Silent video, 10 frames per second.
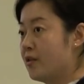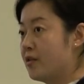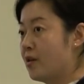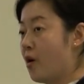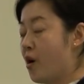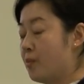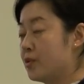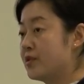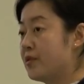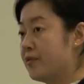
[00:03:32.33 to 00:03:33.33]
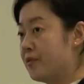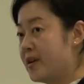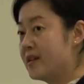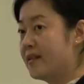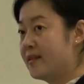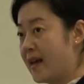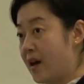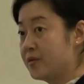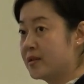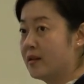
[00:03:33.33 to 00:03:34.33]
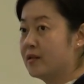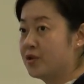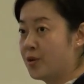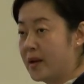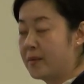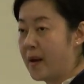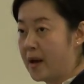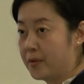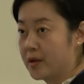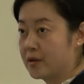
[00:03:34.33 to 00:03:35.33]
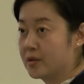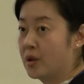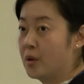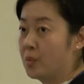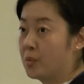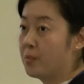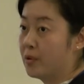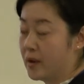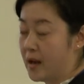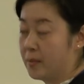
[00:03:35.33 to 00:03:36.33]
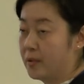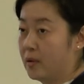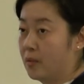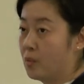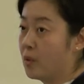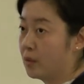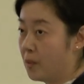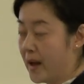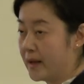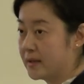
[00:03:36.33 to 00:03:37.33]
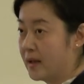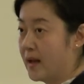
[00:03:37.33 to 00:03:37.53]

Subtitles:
there are almost 3,000 trade barriers were put up worldwide.